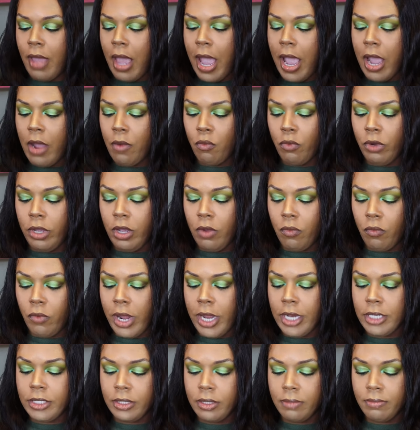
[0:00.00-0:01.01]
I
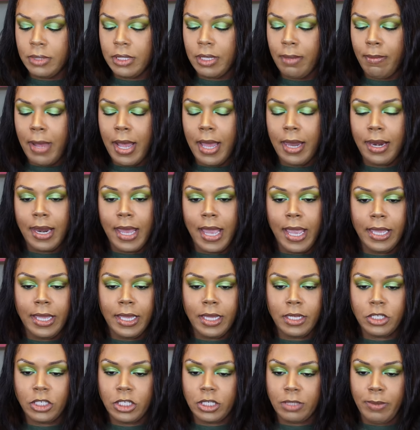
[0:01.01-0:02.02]
rearranged them to my
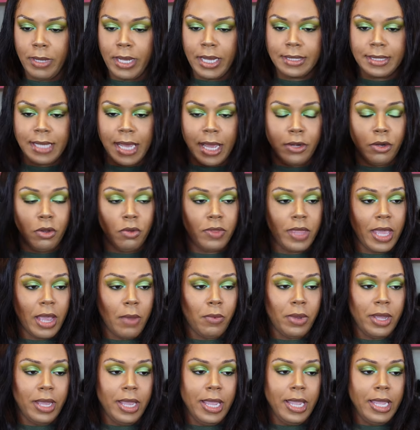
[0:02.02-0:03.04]
liking just because I do that with